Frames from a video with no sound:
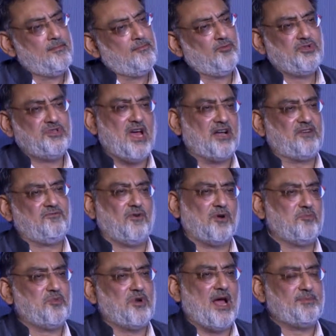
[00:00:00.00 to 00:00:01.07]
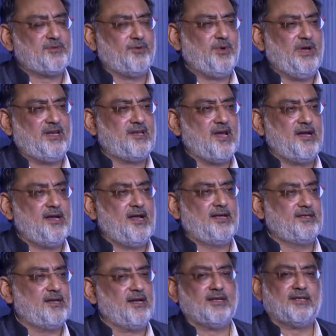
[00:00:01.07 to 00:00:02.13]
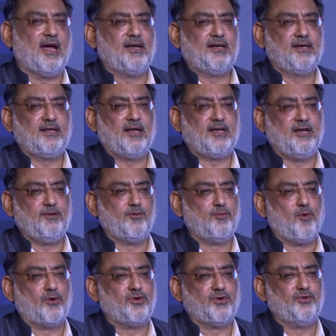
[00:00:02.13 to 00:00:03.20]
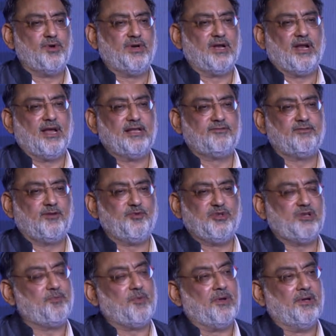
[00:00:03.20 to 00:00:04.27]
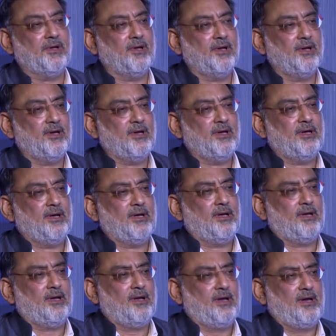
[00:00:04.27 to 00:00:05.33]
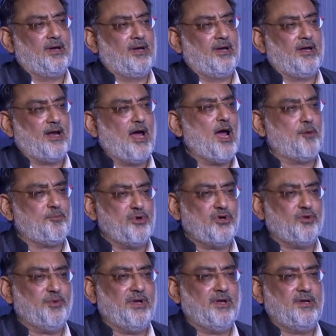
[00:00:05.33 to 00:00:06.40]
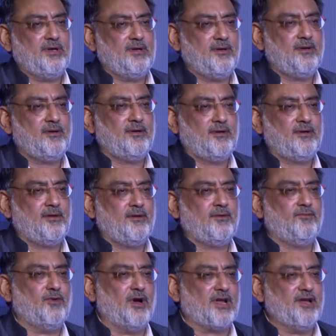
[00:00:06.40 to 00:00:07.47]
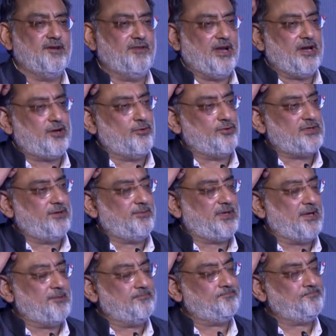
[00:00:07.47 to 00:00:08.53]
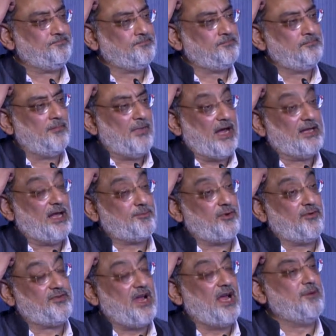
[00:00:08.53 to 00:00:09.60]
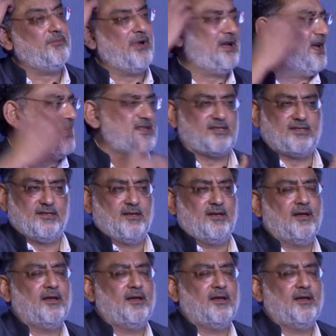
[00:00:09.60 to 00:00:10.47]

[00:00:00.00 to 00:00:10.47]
sat for perhaps a week, 10 days, and decided that he would want to do an alliance with the BJP. And I happened to be working very closely with him at that point of time. And as